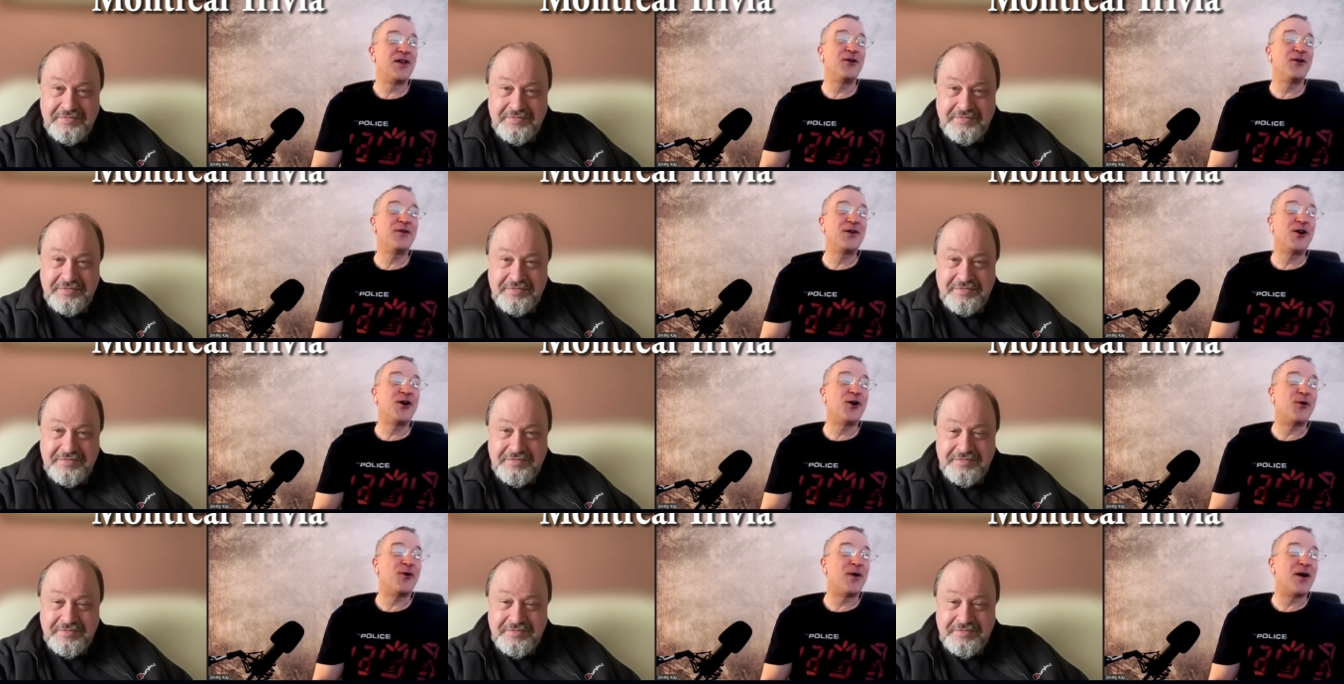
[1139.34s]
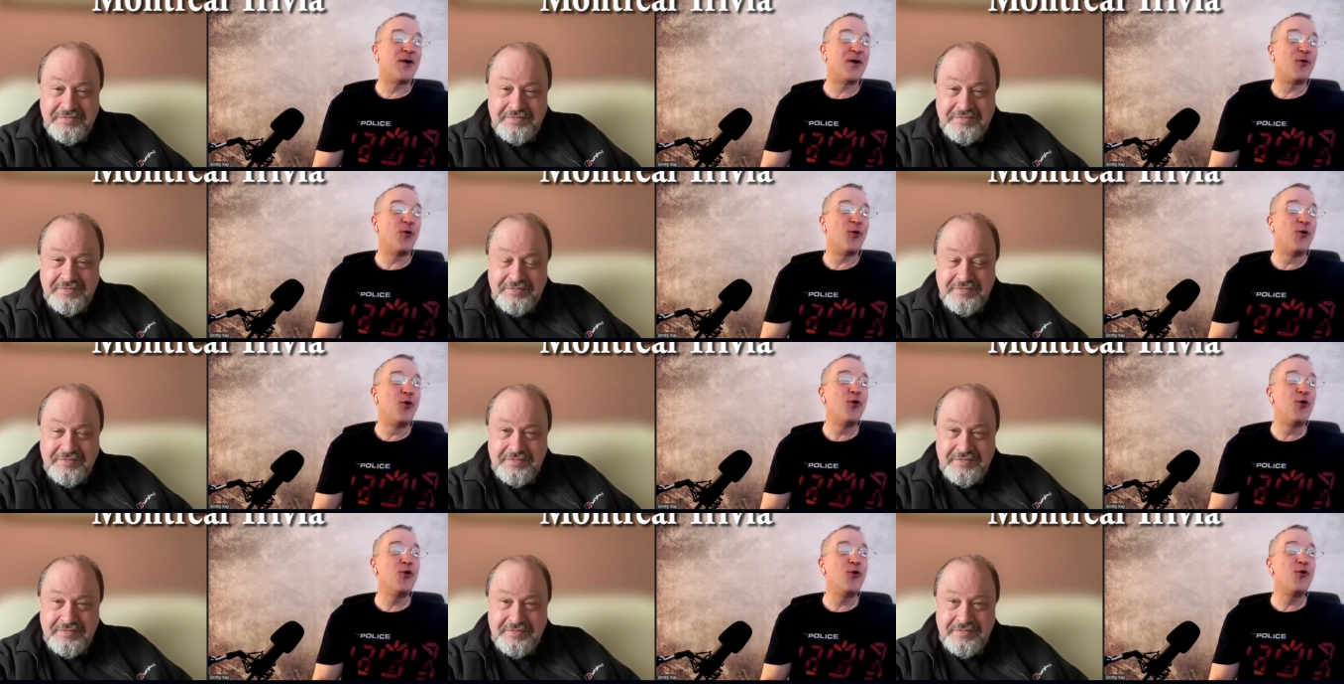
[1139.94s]
Speaker 1: Here we go.
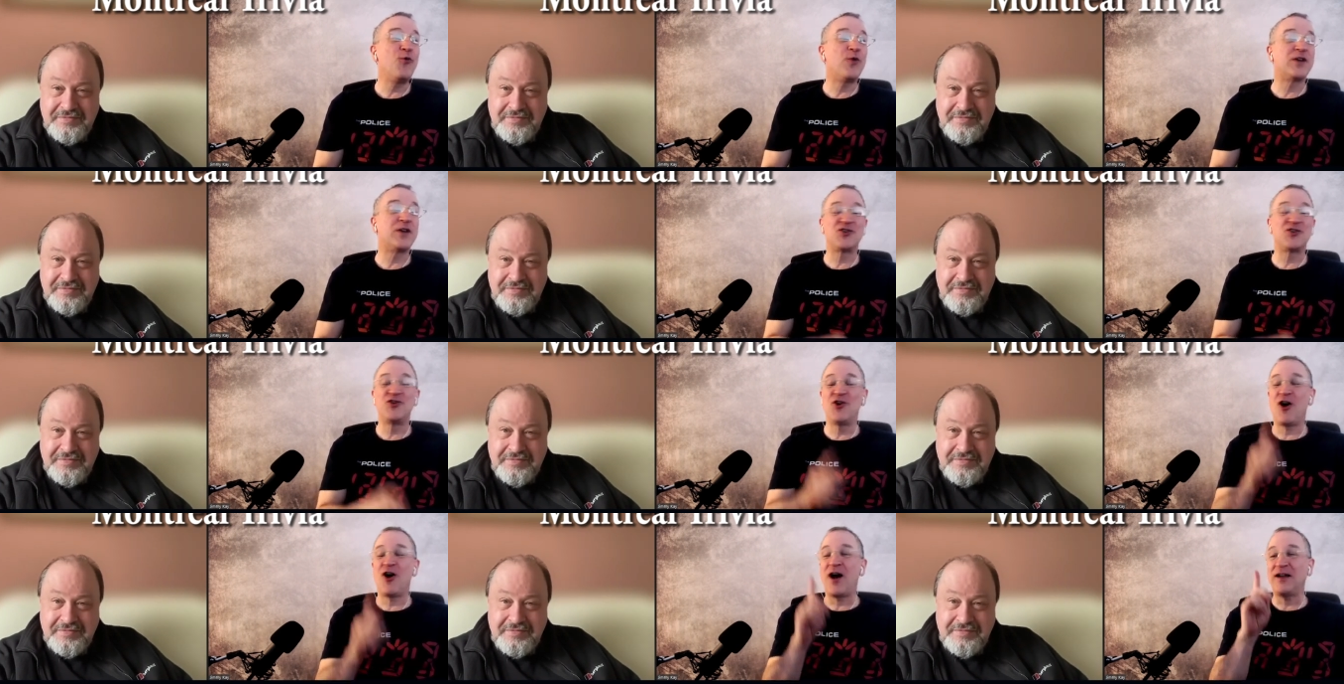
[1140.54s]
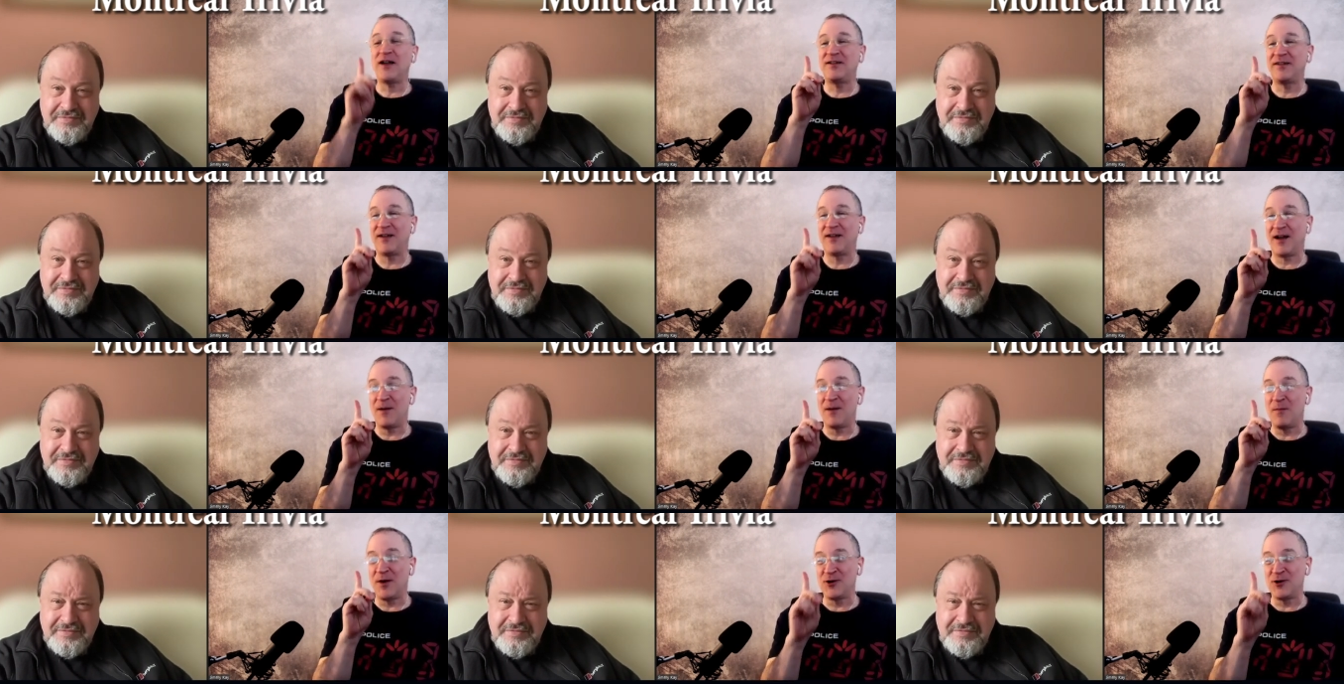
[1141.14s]
Who was not a